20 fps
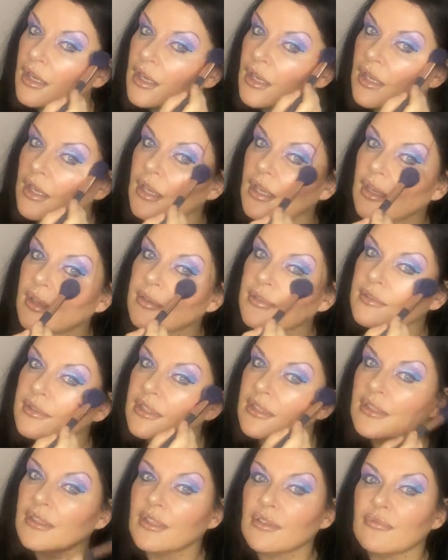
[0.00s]
It
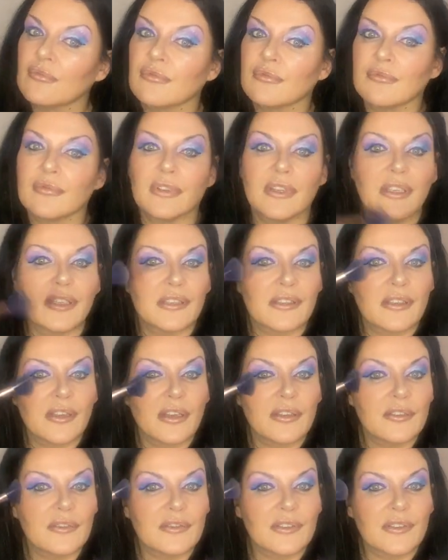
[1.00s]
didn't look. It
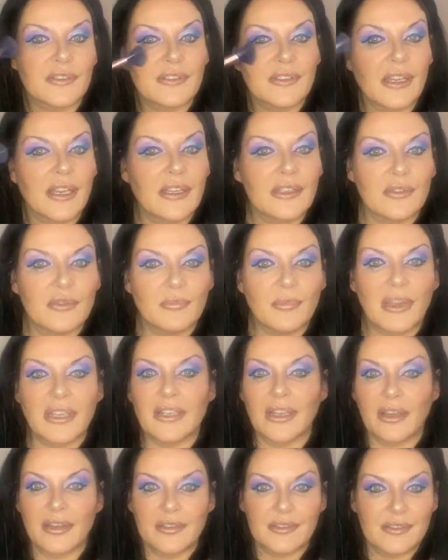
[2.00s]
kind of just set in all my
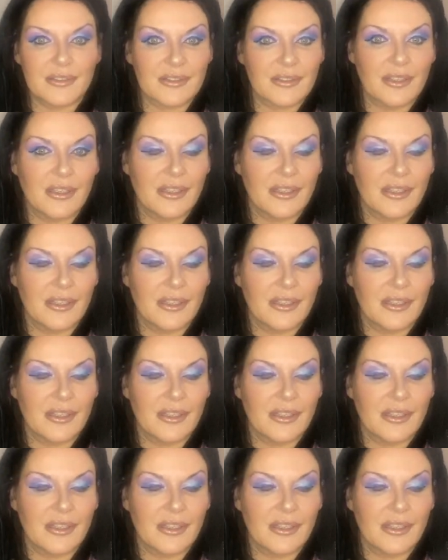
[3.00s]
lines.